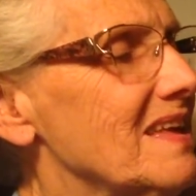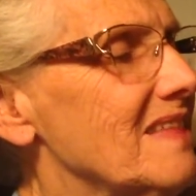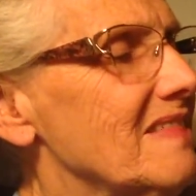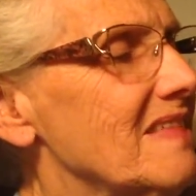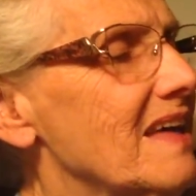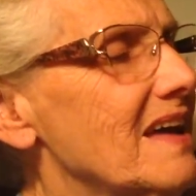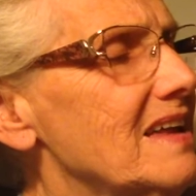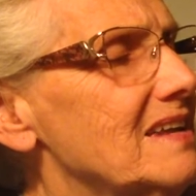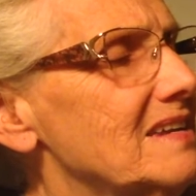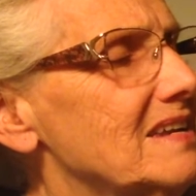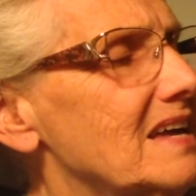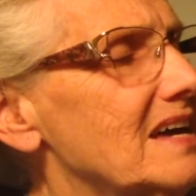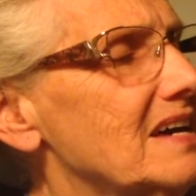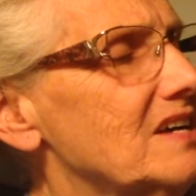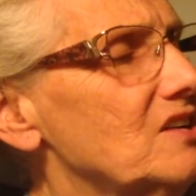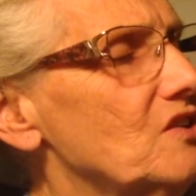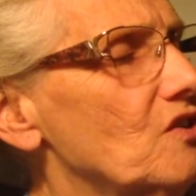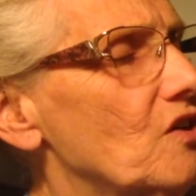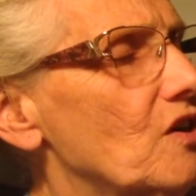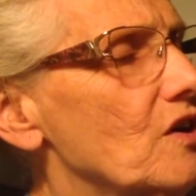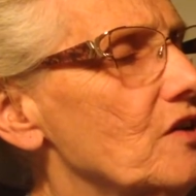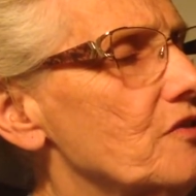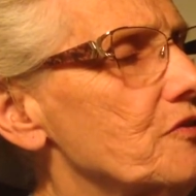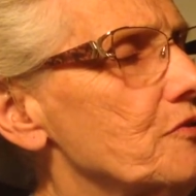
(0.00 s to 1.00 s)
That night
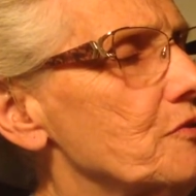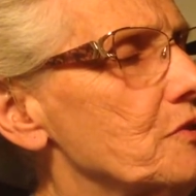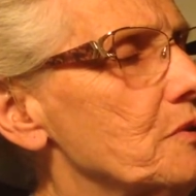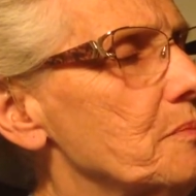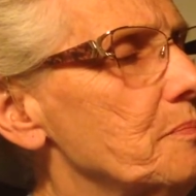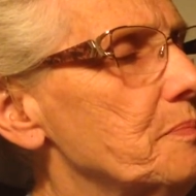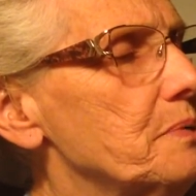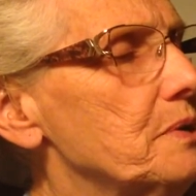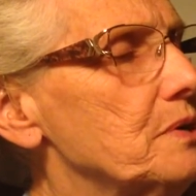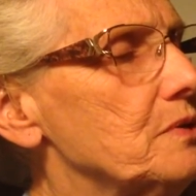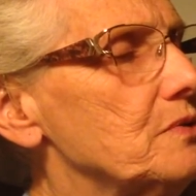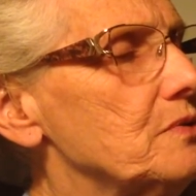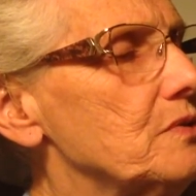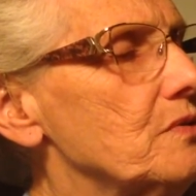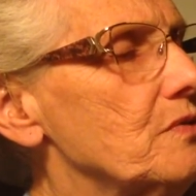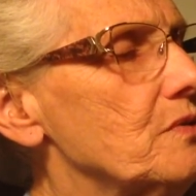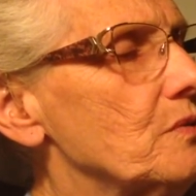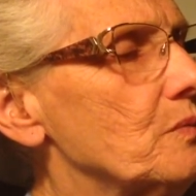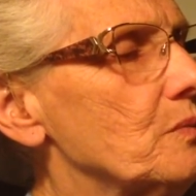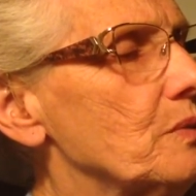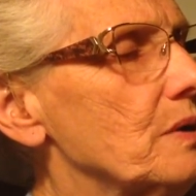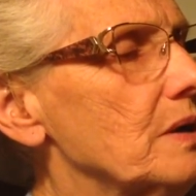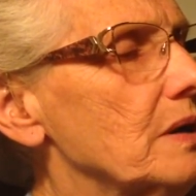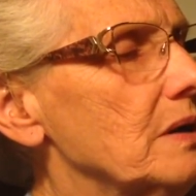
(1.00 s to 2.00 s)
Arthur appeared in
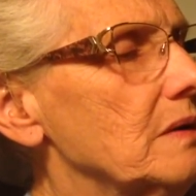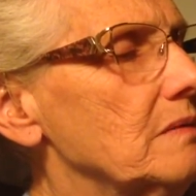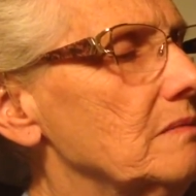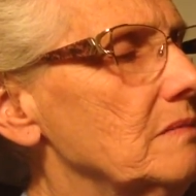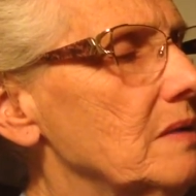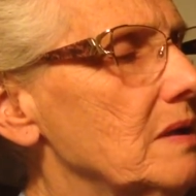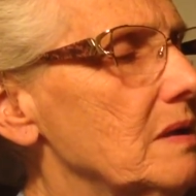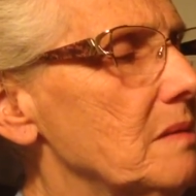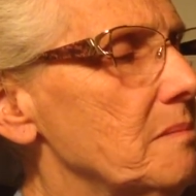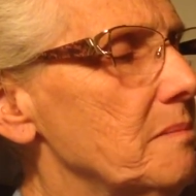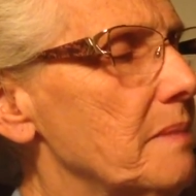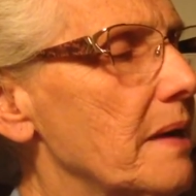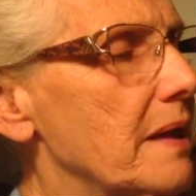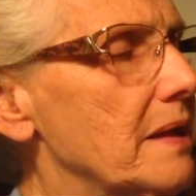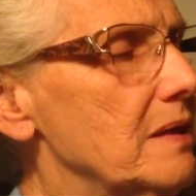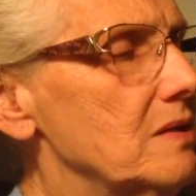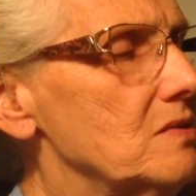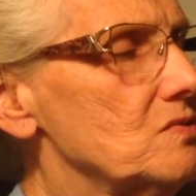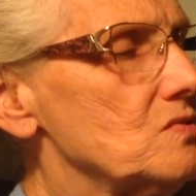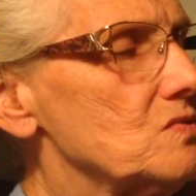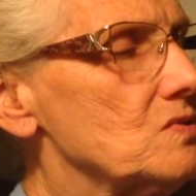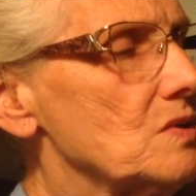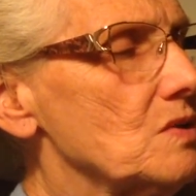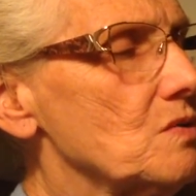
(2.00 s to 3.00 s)
the ring,
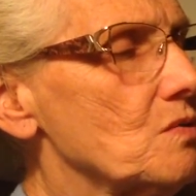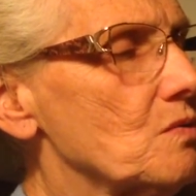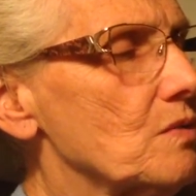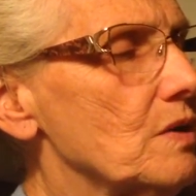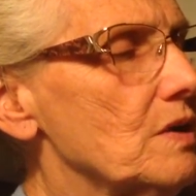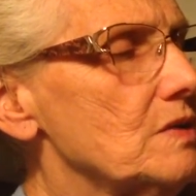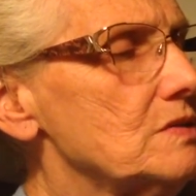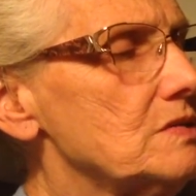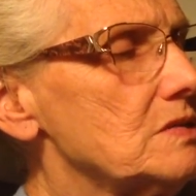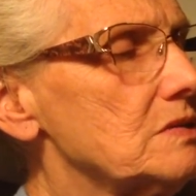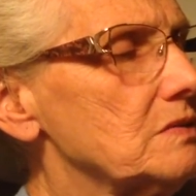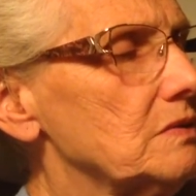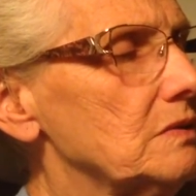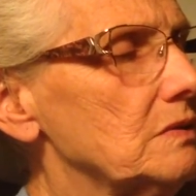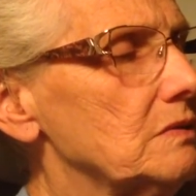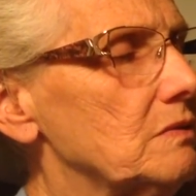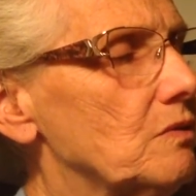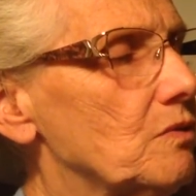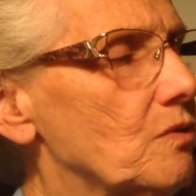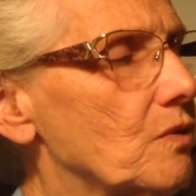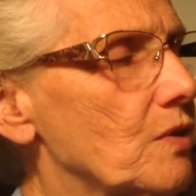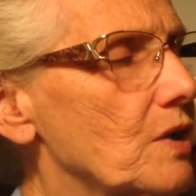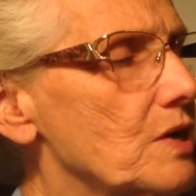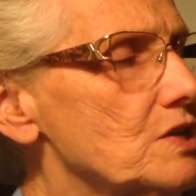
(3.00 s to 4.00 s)
balancing
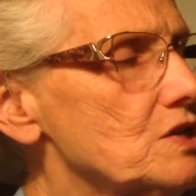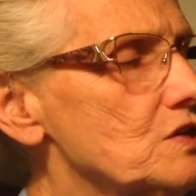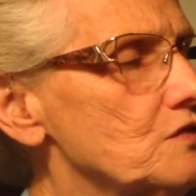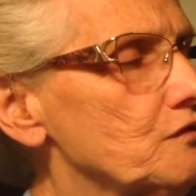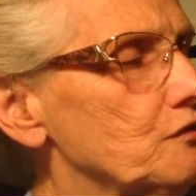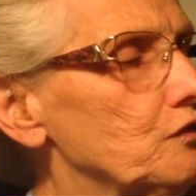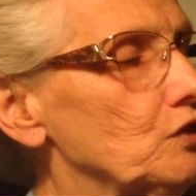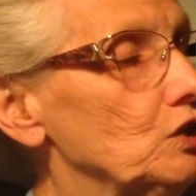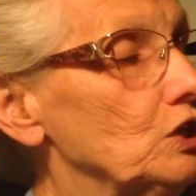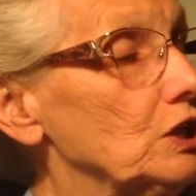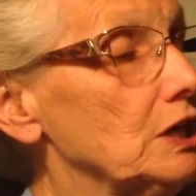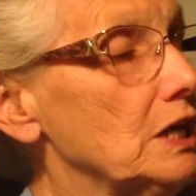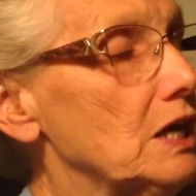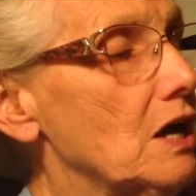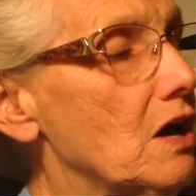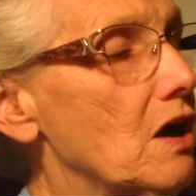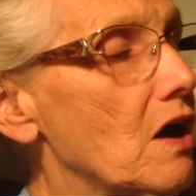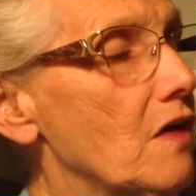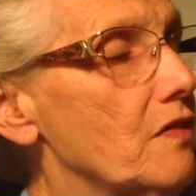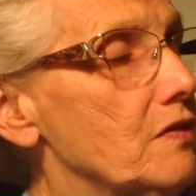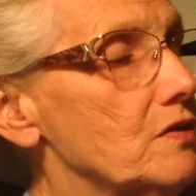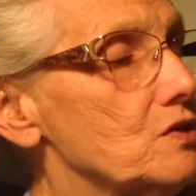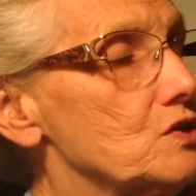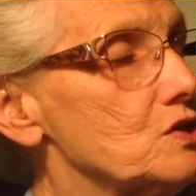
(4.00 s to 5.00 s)
gracefully
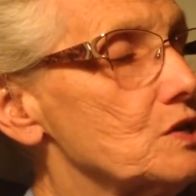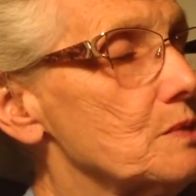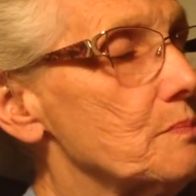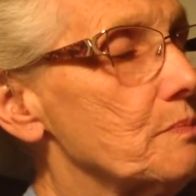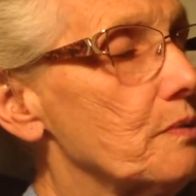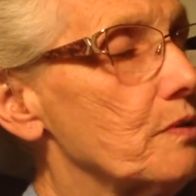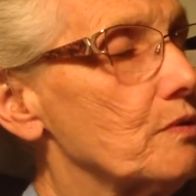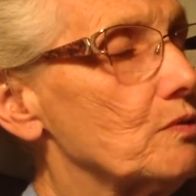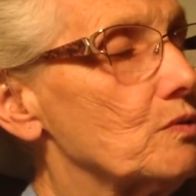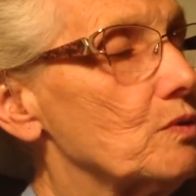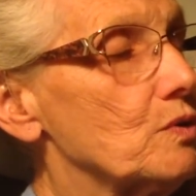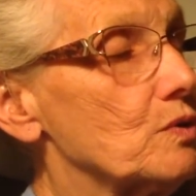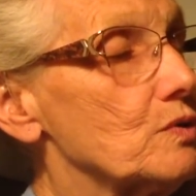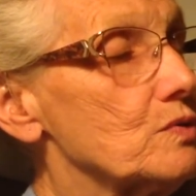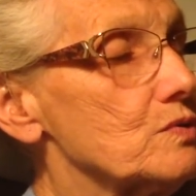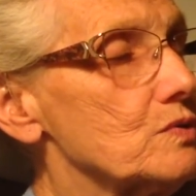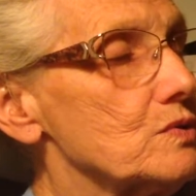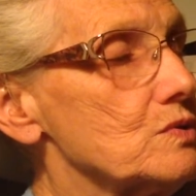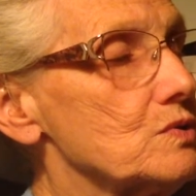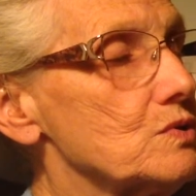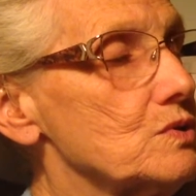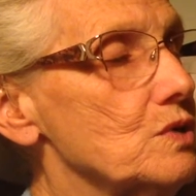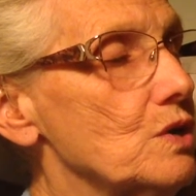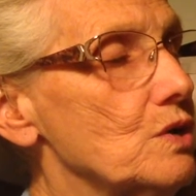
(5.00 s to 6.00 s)
on the tip of the
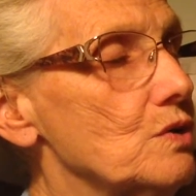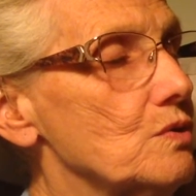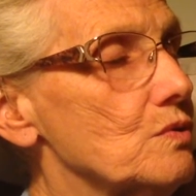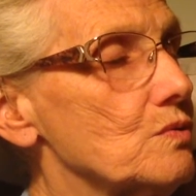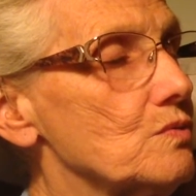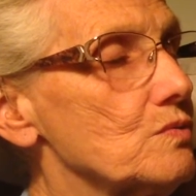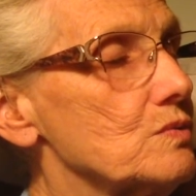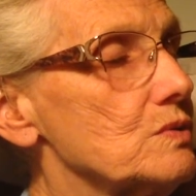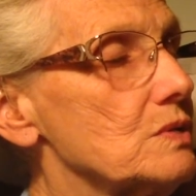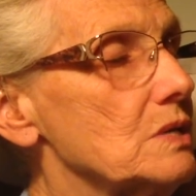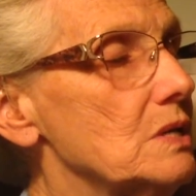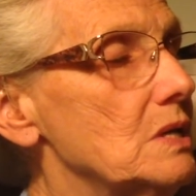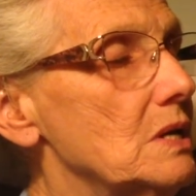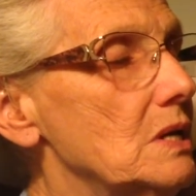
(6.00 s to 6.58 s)
horse's nose.